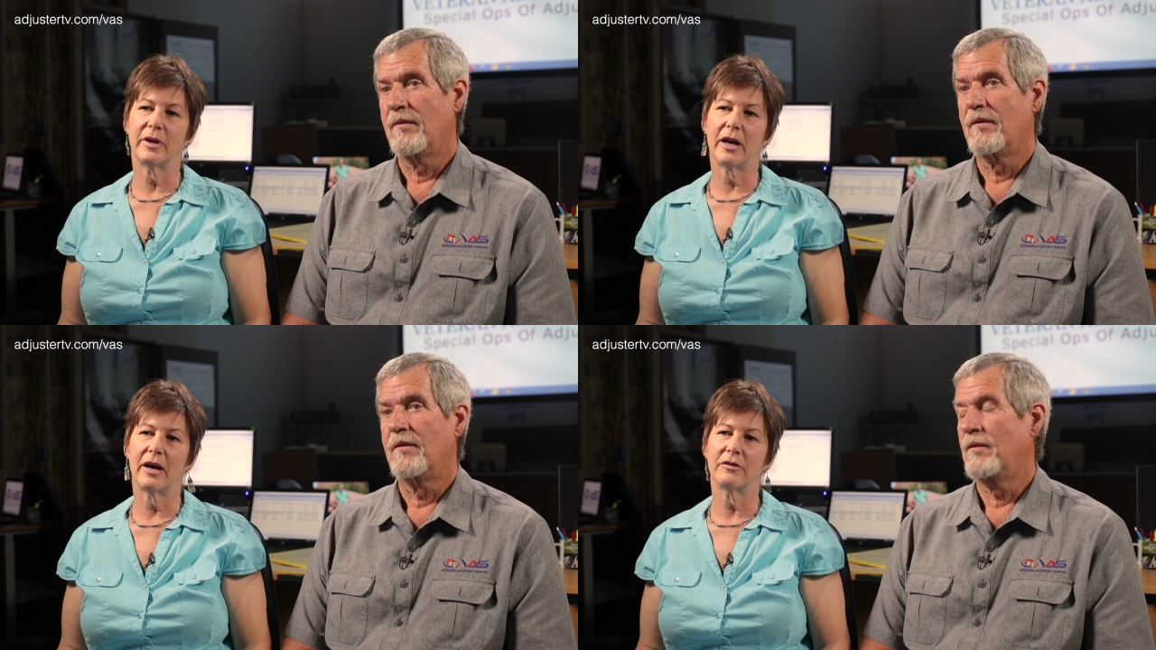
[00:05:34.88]

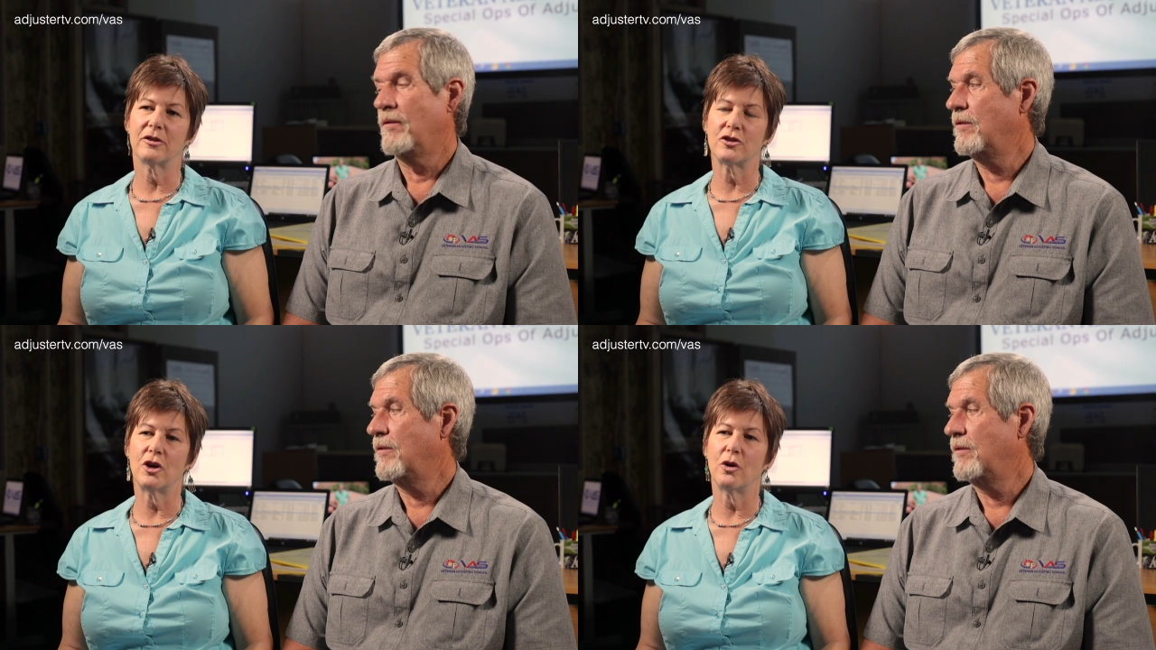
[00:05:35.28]
Speaker 1: Yeah,
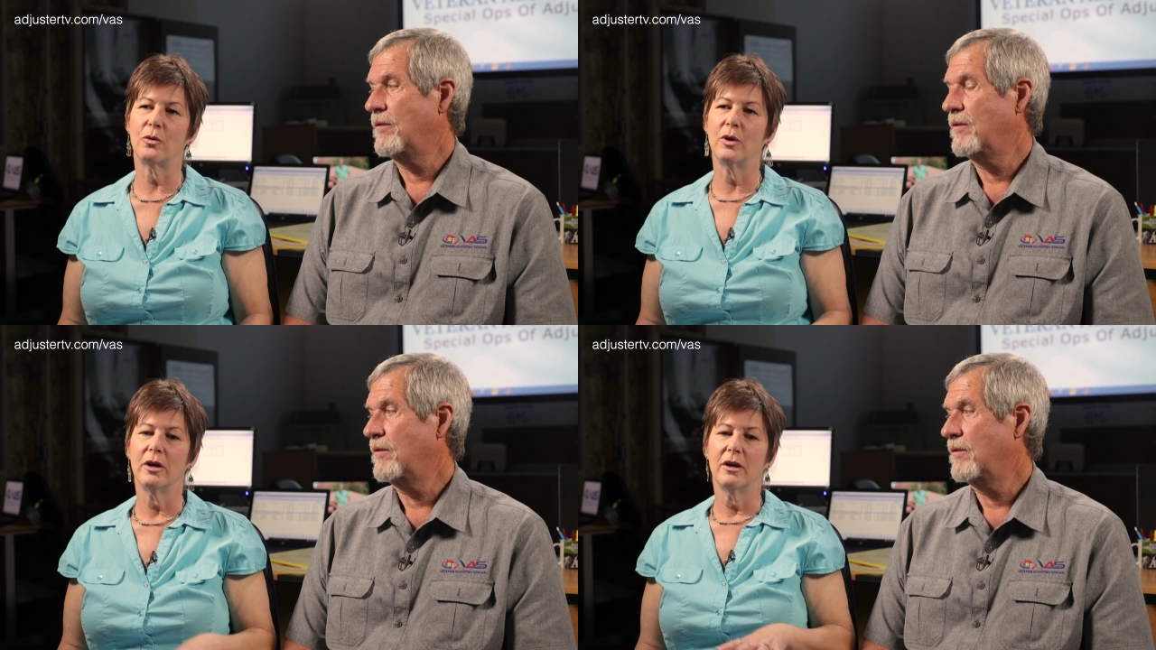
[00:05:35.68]
there's
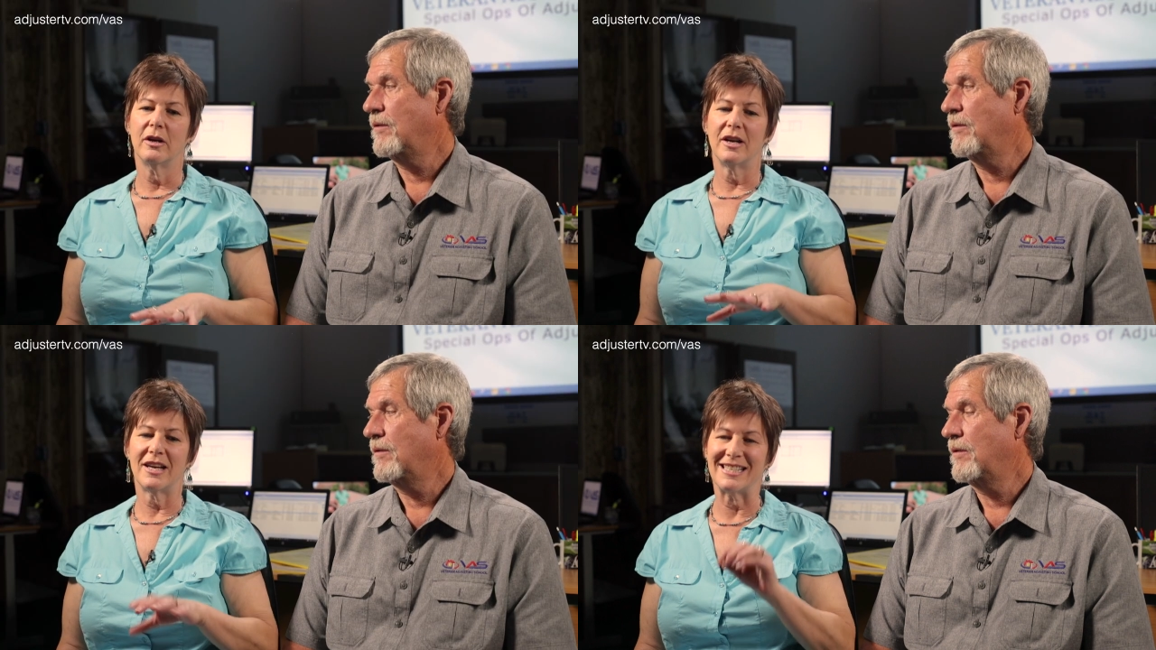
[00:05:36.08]
no
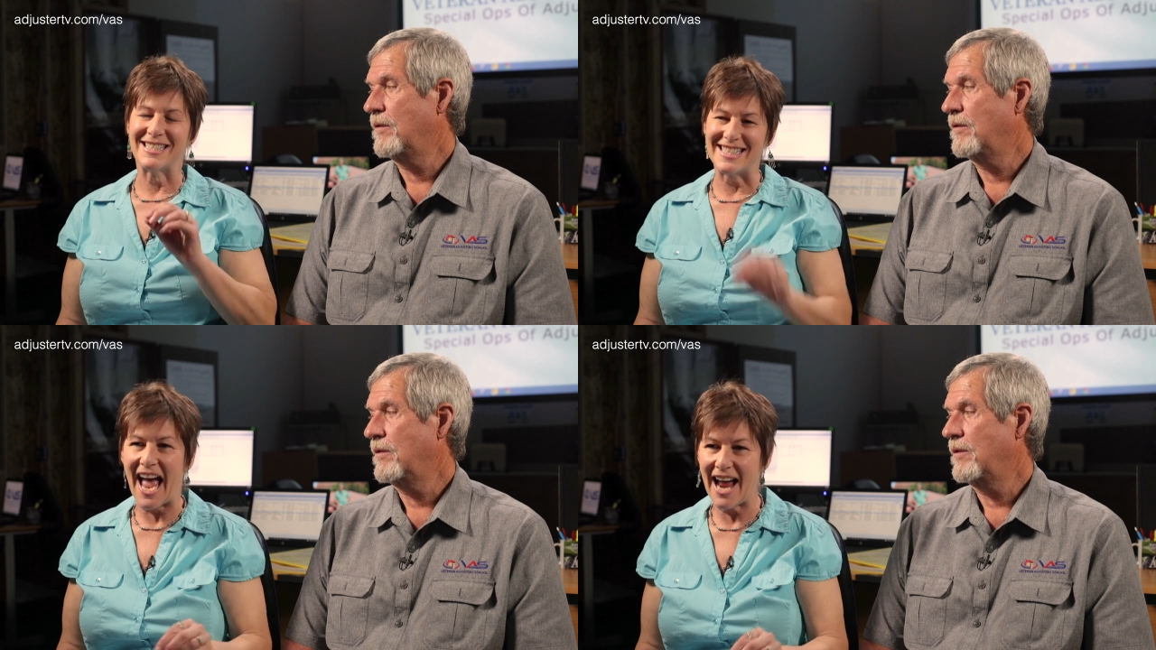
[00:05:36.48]

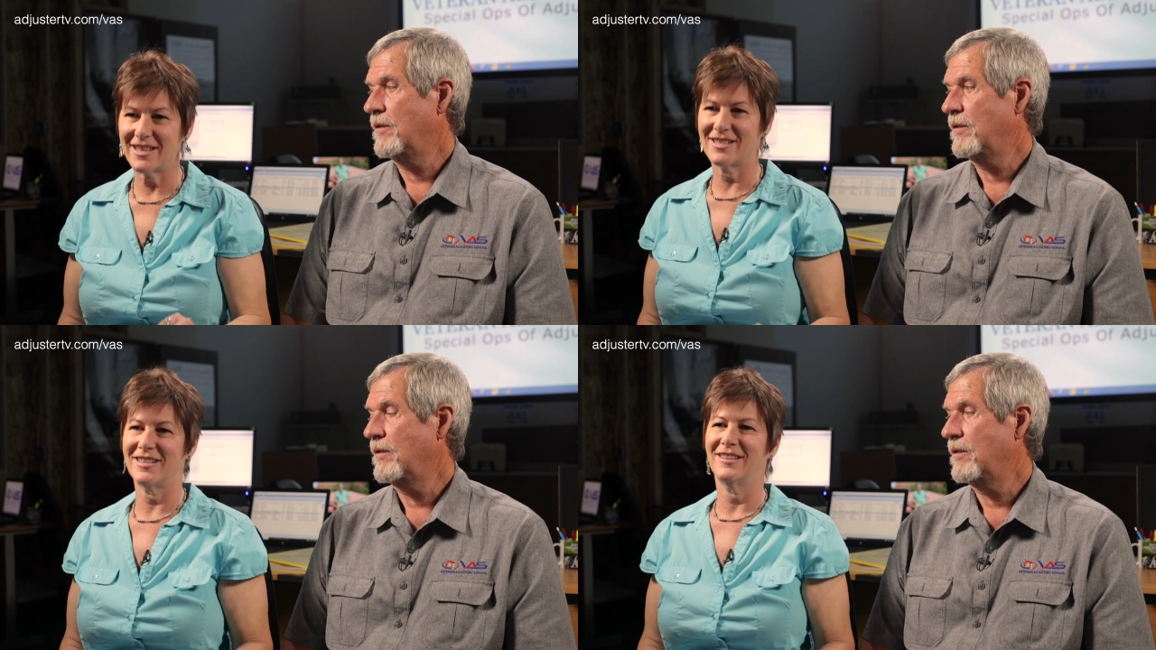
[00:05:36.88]

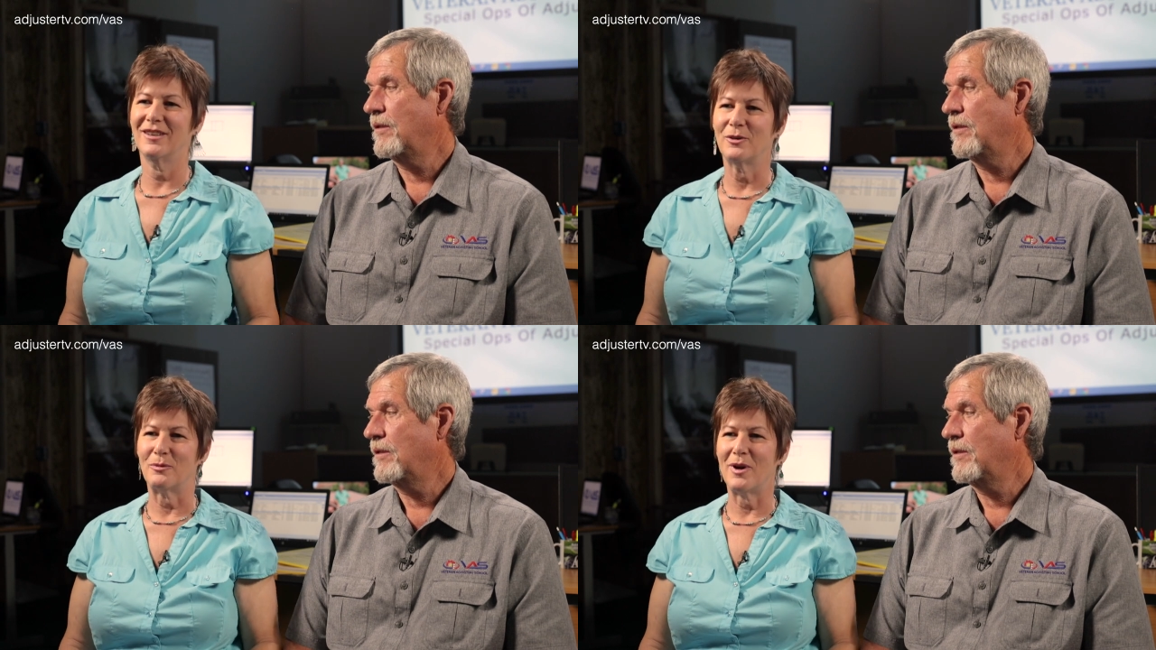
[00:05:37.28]
exact
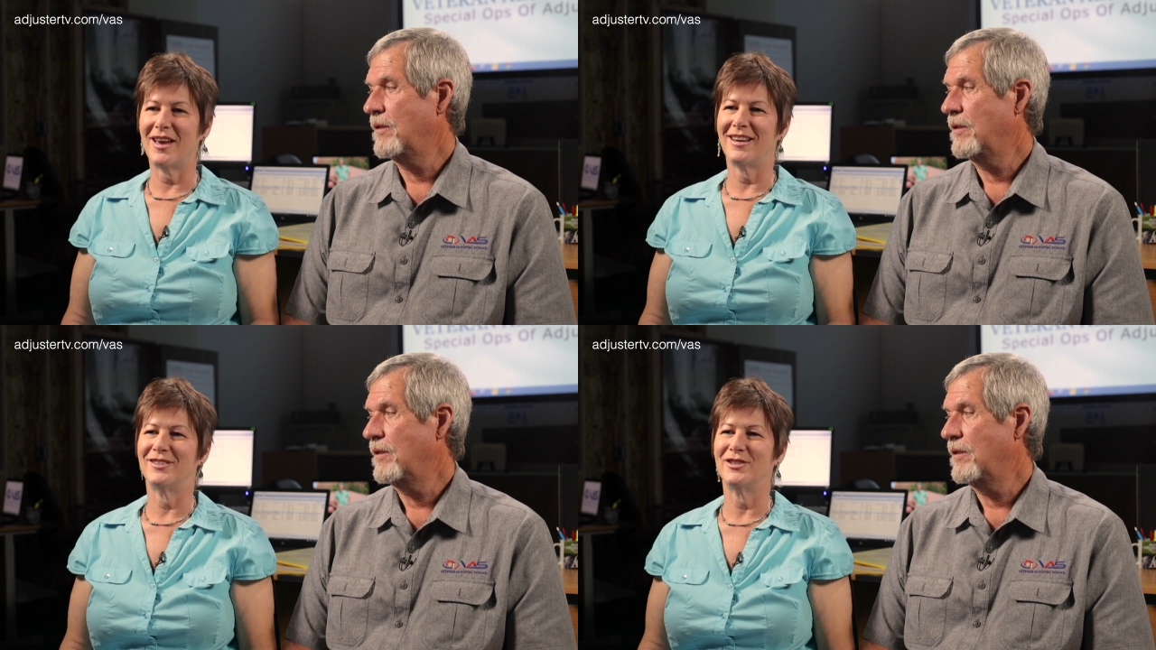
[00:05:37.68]

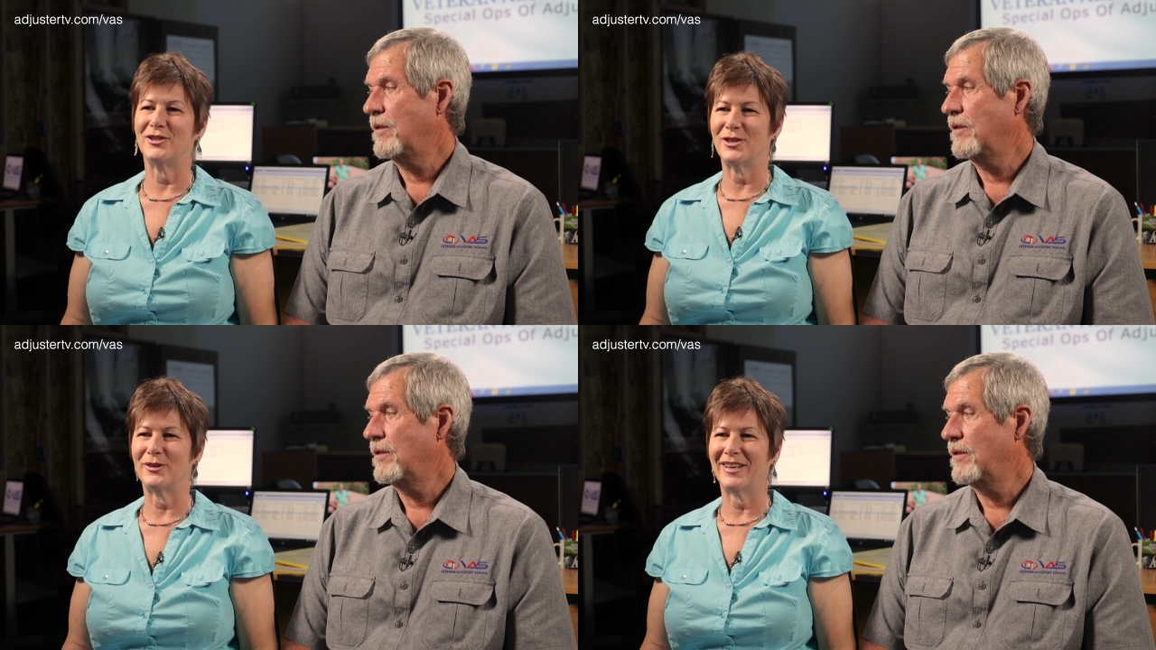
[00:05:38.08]
way to
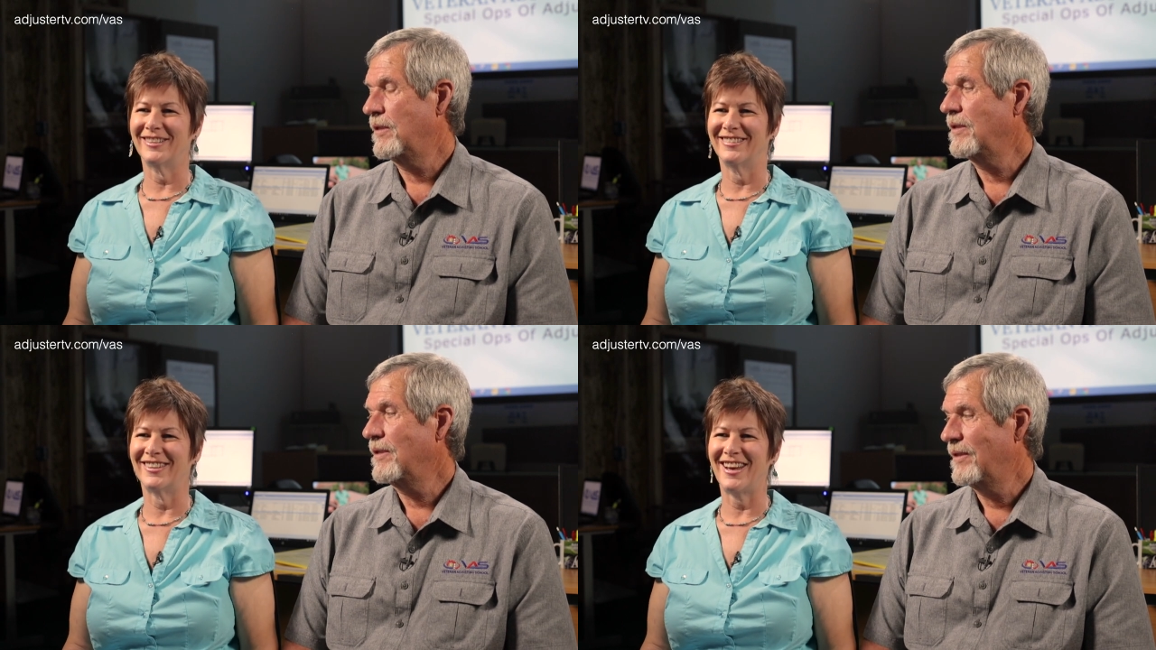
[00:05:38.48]
do
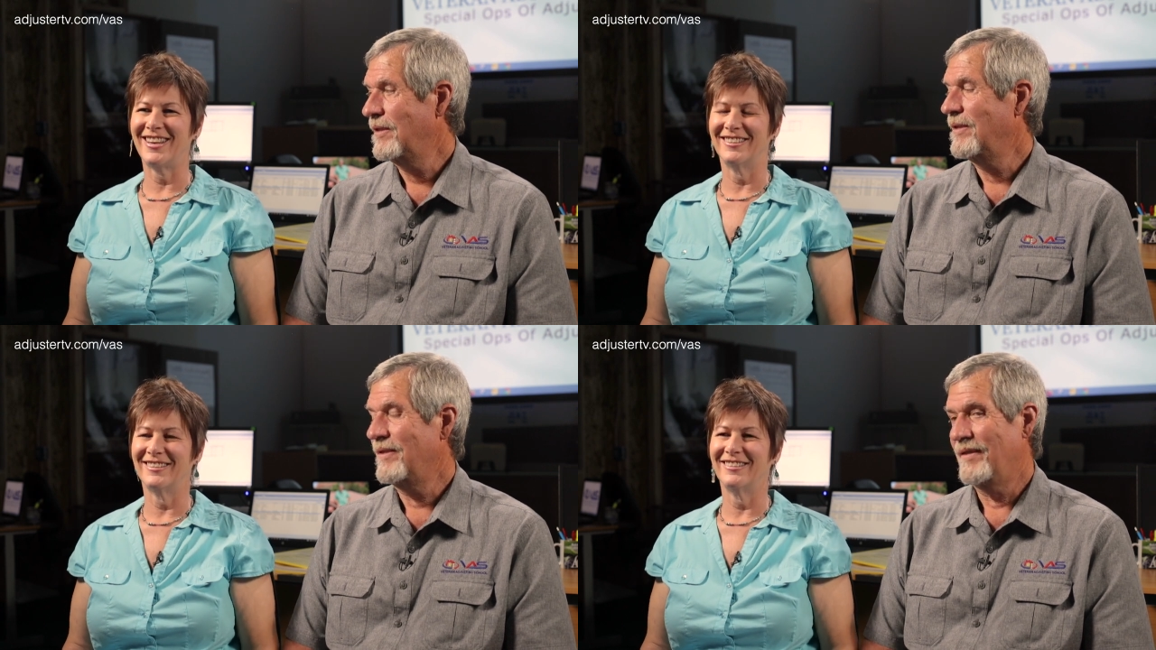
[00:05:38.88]
it, right?